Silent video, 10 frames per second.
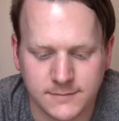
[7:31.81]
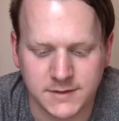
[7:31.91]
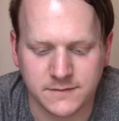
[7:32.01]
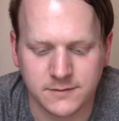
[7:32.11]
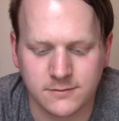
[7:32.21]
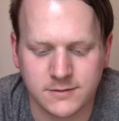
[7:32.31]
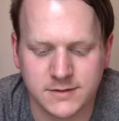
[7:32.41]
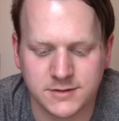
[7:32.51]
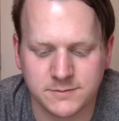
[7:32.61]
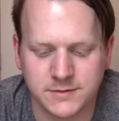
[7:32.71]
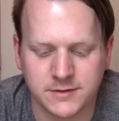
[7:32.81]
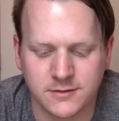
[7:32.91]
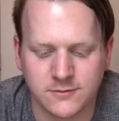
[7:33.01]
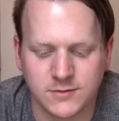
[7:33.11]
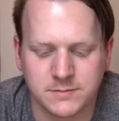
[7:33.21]
If you were a
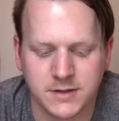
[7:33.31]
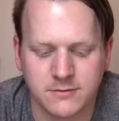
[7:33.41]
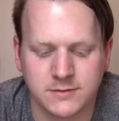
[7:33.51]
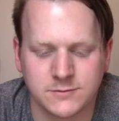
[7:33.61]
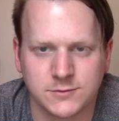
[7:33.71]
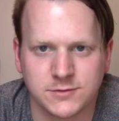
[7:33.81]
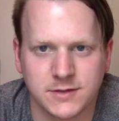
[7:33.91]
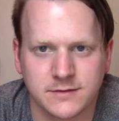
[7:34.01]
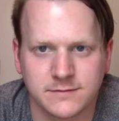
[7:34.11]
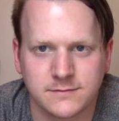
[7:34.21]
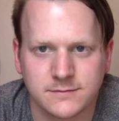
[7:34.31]
superhero, what powers would you have?